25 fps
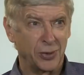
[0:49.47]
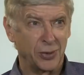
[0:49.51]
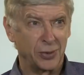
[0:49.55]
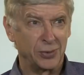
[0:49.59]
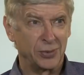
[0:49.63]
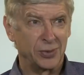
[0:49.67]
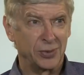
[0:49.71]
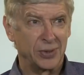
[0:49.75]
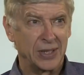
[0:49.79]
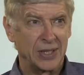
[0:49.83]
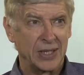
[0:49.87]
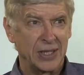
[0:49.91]
you
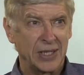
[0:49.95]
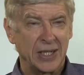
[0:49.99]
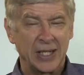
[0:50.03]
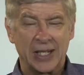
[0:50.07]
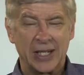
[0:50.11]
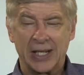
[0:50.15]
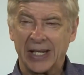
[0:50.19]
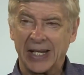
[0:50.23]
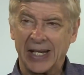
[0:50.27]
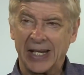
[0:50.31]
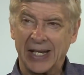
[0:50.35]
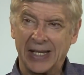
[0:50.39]
know.
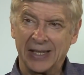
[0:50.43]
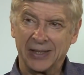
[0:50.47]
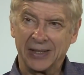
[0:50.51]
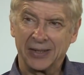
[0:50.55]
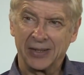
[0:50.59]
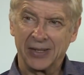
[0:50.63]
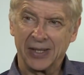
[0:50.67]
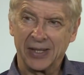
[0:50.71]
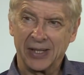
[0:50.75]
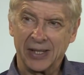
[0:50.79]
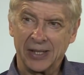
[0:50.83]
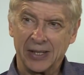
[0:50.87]

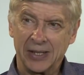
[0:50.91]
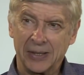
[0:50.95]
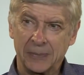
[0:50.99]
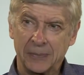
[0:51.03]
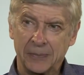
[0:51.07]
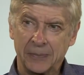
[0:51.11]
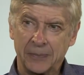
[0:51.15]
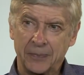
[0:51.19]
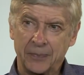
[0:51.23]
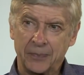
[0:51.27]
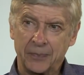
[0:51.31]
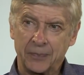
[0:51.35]

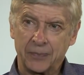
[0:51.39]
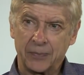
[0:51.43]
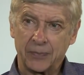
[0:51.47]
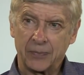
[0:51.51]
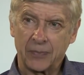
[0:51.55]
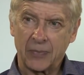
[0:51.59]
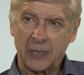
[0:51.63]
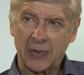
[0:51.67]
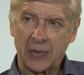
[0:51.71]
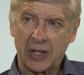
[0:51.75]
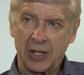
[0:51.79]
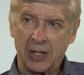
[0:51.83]
And
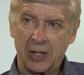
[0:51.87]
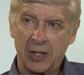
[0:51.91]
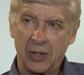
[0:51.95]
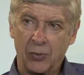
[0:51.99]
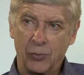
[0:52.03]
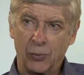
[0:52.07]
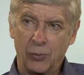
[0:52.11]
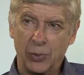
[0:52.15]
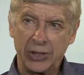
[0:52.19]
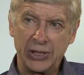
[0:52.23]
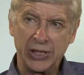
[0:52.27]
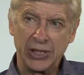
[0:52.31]

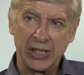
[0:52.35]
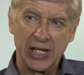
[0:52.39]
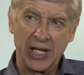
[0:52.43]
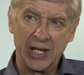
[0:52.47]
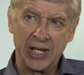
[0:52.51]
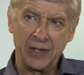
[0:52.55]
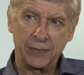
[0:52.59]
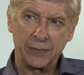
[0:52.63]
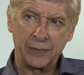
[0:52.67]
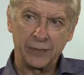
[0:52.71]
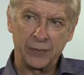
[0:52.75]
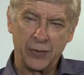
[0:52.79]
when he
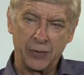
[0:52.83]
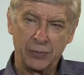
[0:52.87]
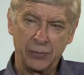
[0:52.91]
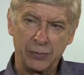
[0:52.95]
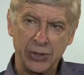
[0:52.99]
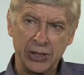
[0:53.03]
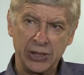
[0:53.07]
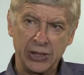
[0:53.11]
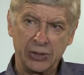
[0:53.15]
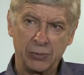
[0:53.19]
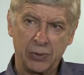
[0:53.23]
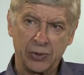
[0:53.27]
left, for
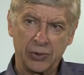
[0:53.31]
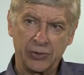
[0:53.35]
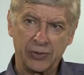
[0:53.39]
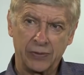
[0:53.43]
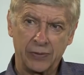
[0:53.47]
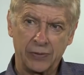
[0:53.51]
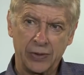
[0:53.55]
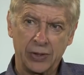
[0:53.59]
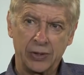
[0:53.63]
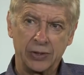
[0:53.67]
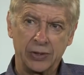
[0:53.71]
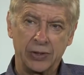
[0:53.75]
me, it was
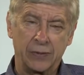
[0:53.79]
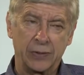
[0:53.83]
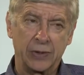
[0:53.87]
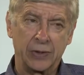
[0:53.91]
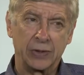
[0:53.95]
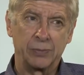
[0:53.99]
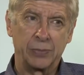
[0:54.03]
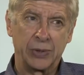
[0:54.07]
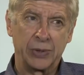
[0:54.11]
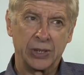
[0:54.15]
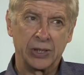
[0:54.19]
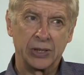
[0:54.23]
a very
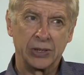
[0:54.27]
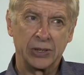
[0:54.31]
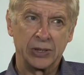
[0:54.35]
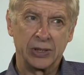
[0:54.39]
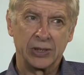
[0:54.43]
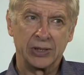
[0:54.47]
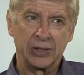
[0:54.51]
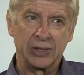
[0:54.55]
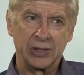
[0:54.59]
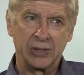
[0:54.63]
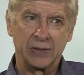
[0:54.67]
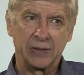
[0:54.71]
difficult period.
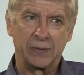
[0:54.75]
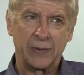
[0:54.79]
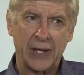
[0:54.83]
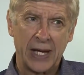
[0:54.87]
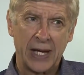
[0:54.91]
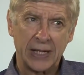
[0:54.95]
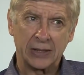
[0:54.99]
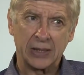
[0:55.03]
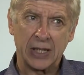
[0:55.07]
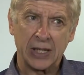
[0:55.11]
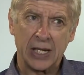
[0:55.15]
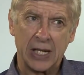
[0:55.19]
And in
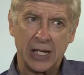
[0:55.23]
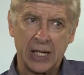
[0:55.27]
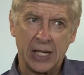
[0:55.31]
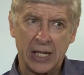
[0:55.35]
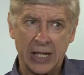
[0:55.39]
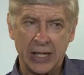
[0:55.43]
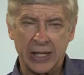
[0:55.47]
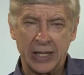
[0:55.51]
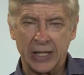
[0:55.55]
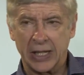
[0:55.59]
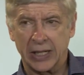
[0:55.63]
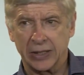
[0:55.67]
fact,
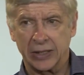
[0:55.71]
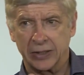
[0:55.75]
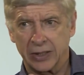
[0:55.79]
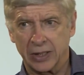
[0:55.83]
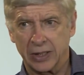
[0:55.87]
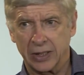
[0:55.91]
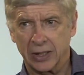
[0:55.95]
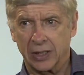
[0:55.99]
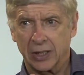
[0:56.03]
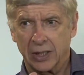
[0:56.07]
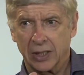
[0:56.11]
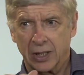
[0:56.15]
I
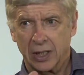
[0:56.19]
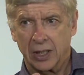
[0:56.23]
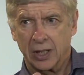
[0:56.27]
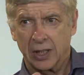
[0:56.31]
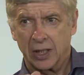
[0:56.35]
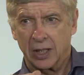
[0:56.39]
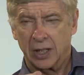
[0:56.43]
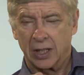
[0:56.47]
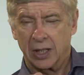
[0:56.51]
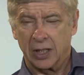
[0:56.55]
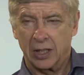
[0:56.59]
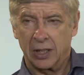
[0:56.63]
had
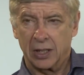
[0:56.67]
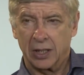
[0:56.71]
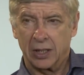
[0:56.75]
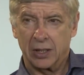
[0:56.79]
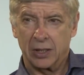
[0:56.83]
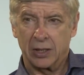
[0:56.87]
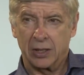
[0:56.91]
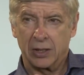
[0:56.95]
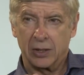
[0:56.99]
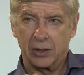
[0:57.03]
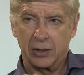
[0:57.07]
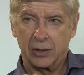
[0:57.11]
a
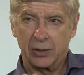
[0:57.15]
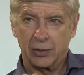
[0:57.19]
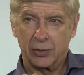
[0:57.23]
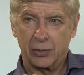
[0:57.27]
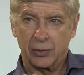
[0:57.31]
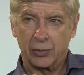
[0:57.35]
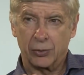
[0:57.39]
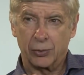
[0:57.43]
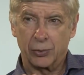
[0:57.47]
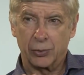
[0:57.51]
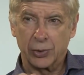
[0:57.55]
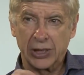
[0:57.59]

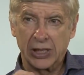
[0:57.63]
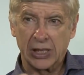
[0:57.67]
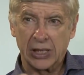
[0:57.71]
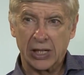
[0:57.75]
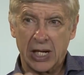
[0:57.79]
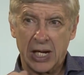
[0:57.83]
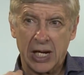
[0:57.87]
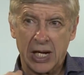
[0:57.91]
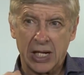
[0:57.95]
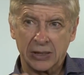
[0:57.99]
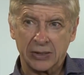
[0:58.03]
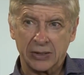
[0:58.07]

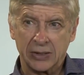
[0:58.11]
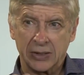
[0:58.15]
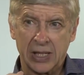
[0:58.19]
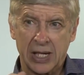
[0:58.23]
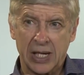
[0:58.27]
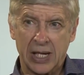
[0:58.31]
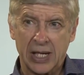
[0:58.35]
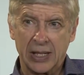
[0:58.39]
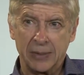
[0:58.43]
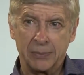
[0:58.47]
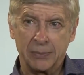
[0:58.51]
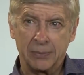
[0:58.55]
real hard
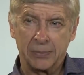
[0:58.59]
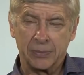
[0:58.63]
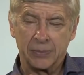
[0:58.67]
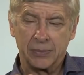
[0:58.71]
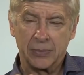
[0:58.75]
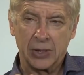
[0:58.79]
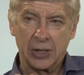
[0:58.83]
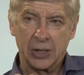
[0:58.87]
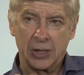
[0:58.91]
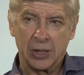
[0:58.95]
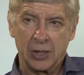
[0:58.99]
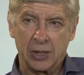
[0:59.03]
time
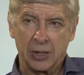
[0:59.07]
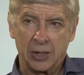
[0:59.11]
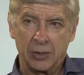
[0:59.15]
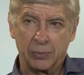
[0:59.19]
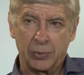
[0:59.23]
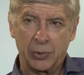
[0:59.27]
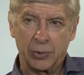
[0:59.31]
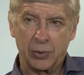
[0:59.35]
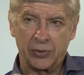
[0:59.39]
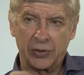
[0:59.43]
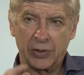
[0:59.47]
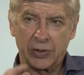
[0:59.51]

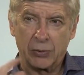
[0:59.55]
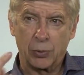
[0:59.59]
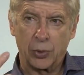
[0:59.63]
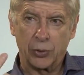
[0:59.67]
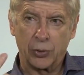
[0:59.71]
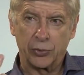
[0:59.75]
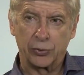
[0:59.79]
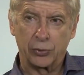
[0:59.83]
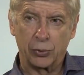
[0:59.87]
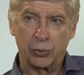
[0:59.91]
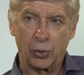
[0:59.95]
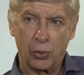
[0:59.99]
because I
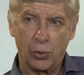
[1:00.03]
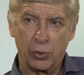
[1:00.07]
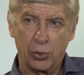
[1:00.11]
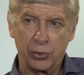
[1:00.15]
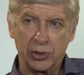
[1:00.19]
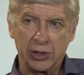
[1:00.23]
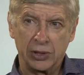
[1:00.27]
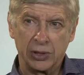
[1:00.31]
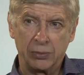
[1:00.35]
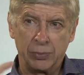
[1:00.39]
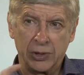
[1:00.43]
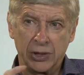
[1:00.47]
was
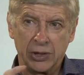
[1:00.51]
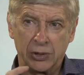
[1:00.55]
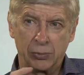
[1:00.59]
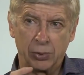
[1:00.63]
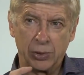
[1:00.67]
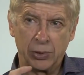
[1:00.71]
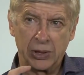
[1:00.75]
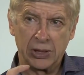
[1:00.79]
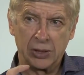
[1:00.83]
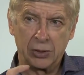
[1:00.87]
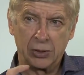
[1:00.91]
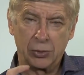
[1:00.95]
torn in
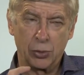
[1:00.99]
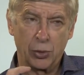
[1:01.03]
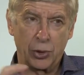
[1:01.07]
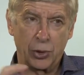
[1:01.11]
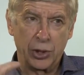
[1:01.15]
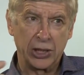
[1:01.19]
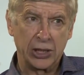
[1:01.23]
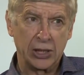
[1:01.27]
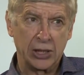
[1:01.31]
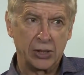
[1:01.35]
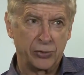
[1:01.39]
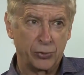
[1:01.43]
between
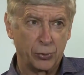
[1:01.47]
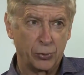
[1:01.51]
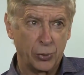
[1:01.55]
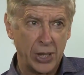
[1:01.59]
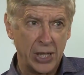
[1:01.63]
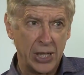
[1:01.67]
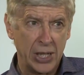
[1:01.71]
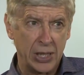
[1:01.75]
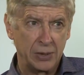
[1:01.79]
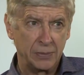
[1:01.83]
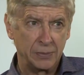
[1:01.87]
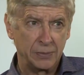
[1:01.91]
going as
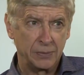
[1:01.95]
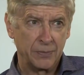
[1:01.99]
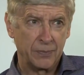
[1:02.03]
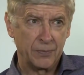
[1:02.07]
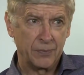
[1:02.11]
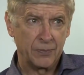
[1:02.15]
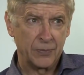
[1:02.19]
well